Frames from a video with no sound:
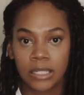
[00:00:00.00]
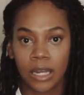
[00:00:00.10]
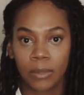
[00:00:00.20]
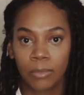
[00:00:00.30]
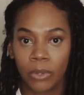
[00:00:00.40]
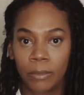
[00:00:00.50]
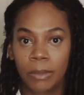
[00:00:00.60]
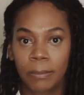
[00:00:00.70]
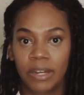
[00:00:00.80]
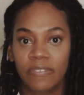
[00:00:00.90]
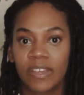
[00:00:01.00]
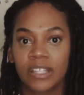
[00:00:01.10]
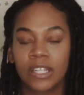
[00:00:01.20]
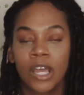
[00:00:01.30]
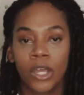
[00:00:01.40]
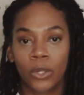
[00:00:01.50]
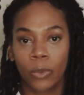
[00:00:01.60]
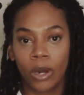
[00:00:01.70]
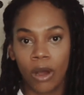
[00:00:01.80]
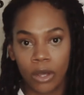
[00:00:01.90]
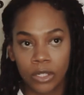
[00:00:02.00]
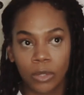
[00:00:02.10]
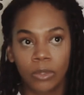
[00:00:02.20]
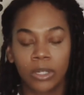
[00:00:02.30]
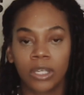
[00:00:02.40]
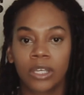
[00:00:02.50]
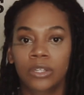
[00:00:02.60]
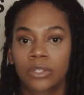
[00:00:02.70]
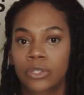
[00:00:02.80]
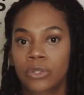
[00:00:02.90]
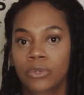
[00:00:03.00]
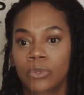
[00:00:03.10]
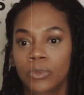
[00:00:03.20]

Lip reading: unemployment benefits. You want to also look into